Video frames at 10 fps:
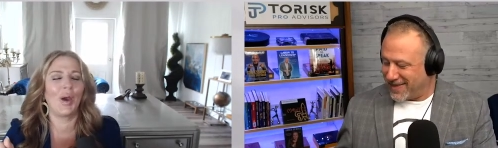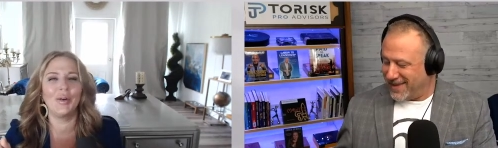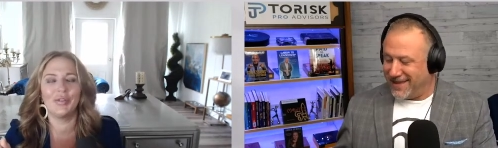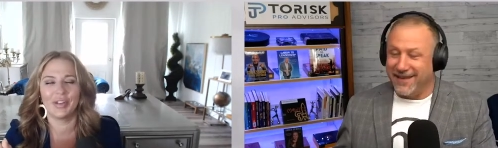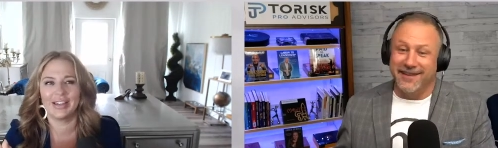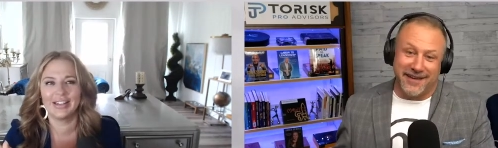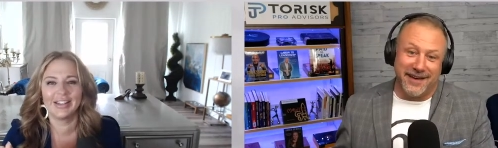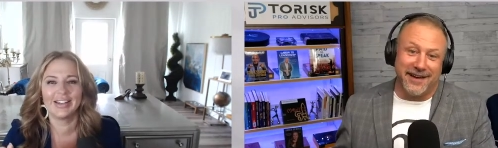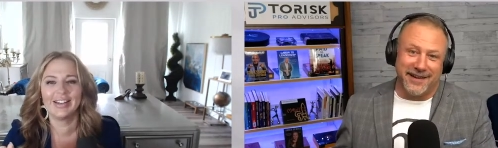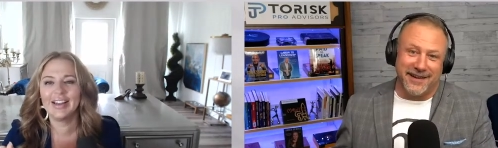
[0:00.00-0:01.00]
Speaker 1: COVID.
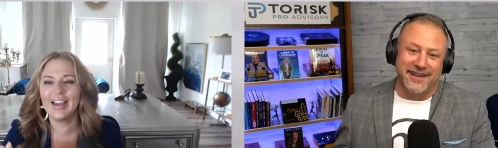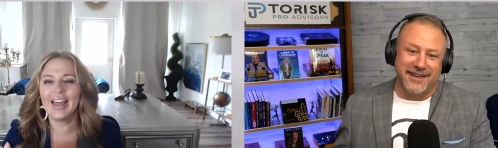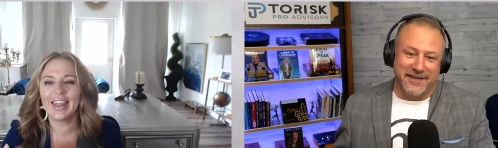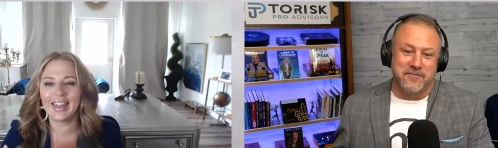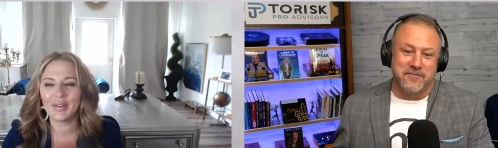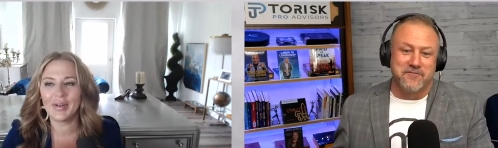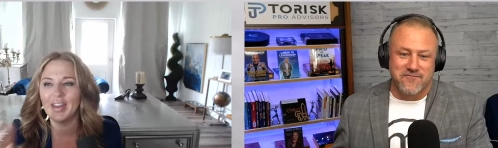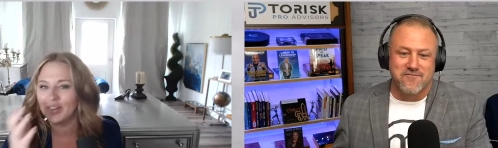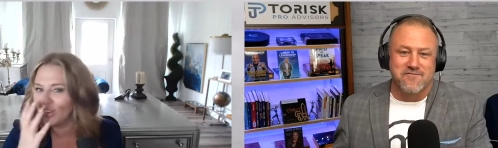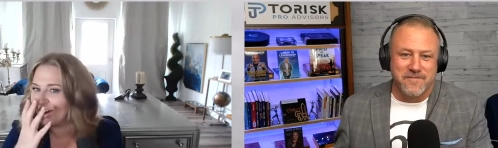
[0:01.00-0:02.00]
Yeah. Like
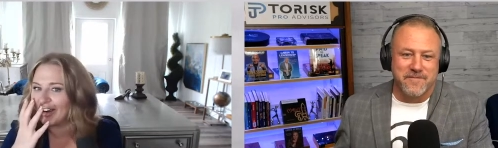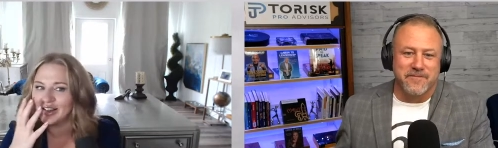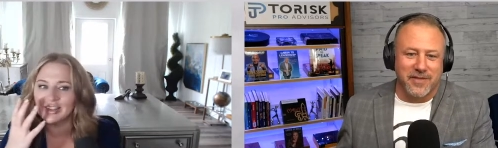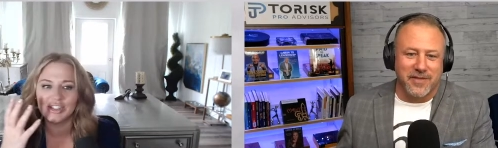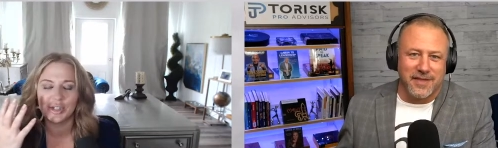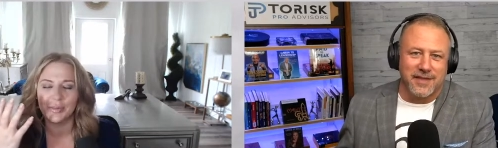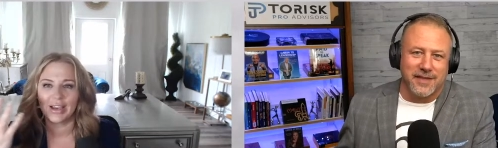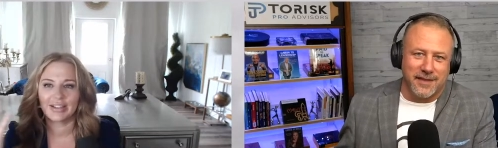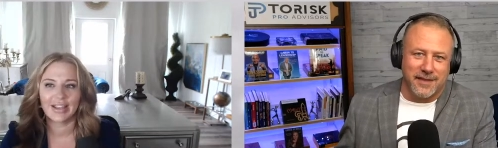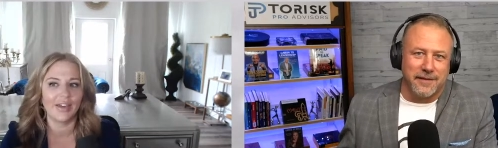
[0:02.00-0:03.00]
without that oxygen
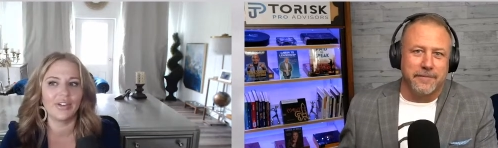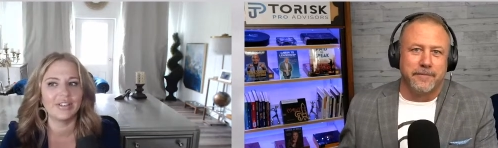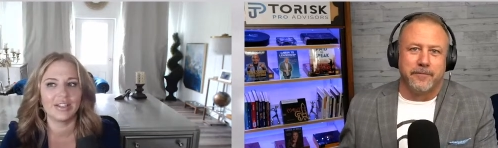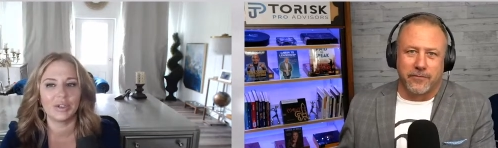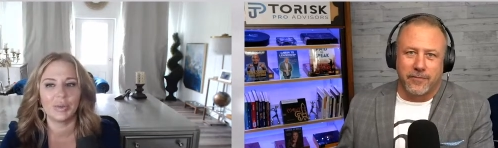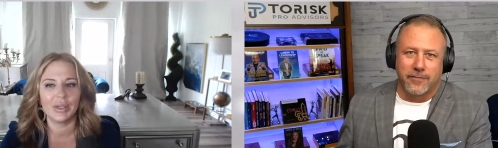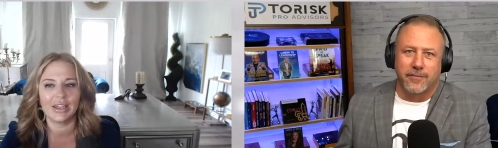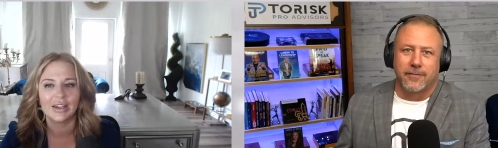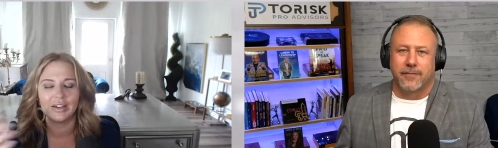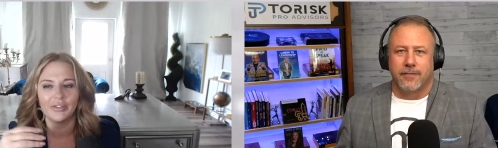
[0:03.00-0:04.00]
mask every single week
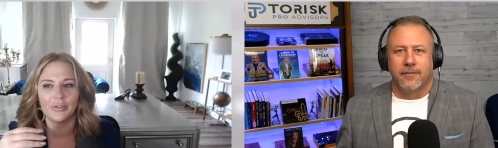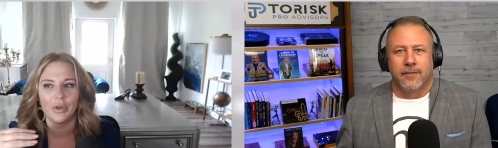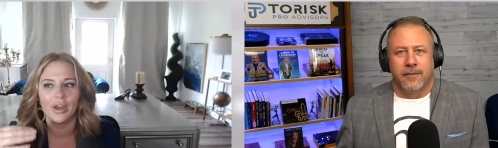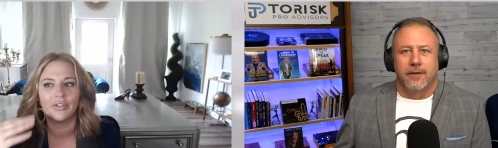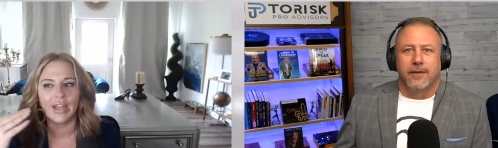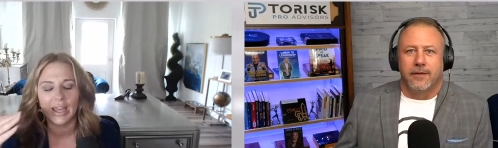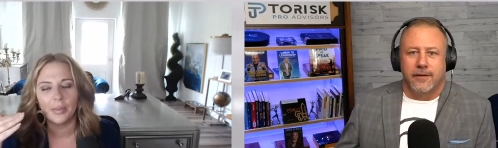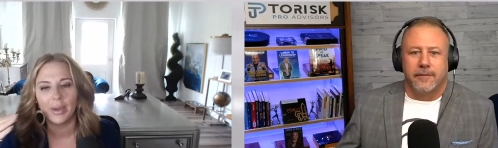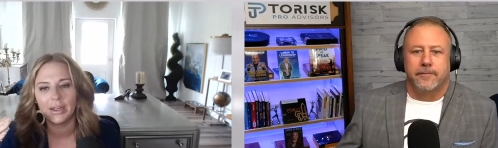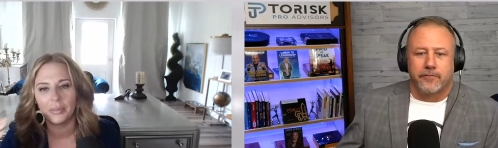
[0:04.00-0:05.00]
of of
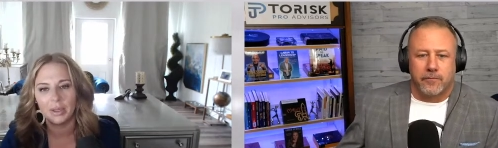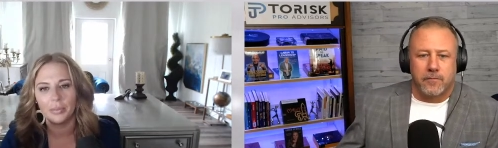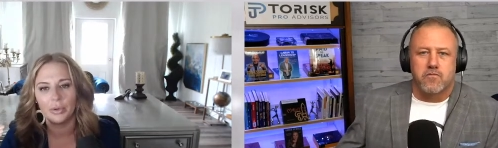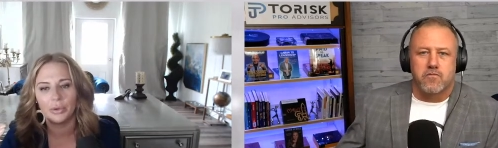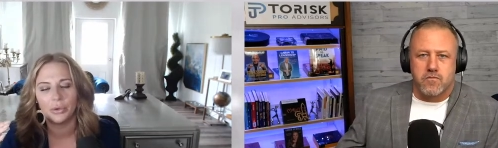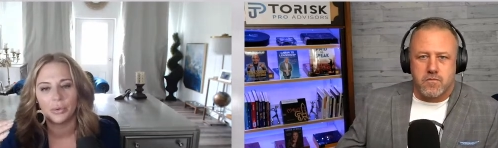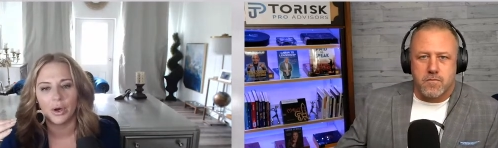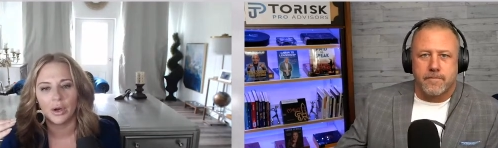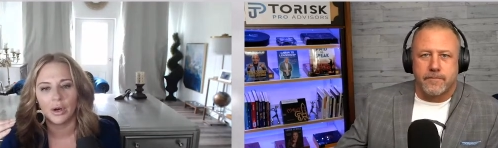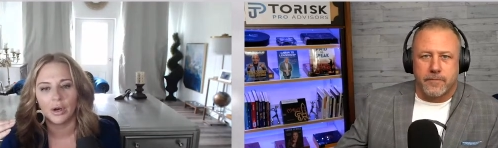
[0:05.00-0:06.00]
like-minded people who
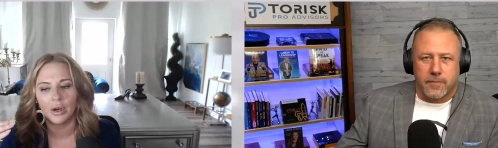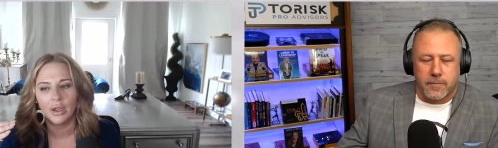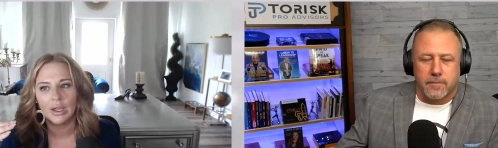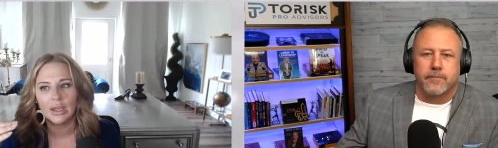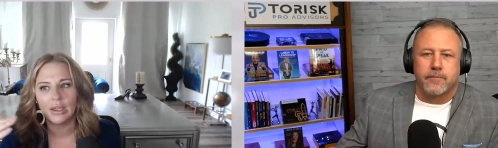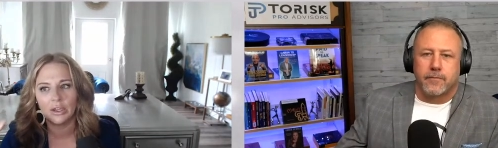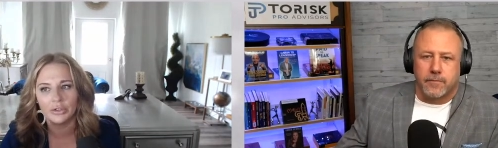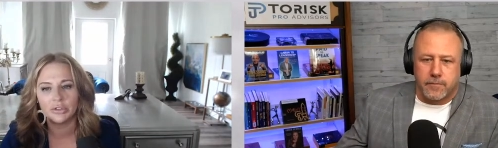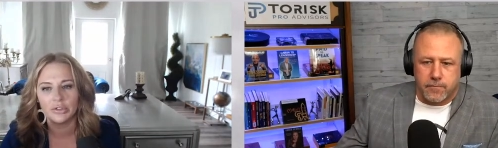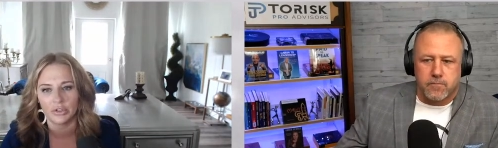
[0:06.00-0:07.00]
are here
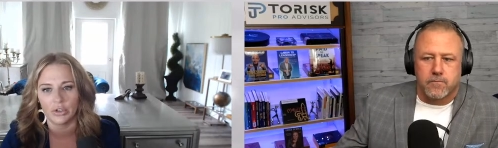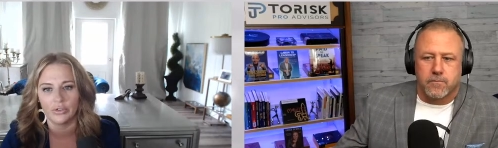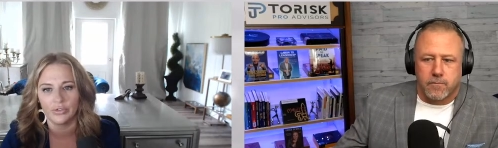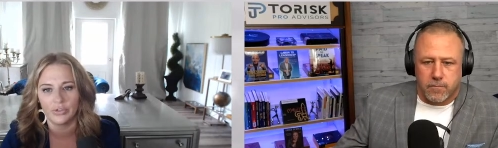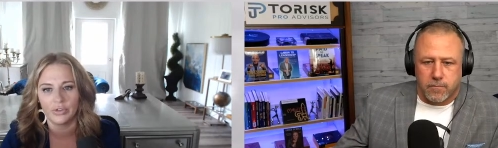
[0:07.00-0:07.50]
to serve.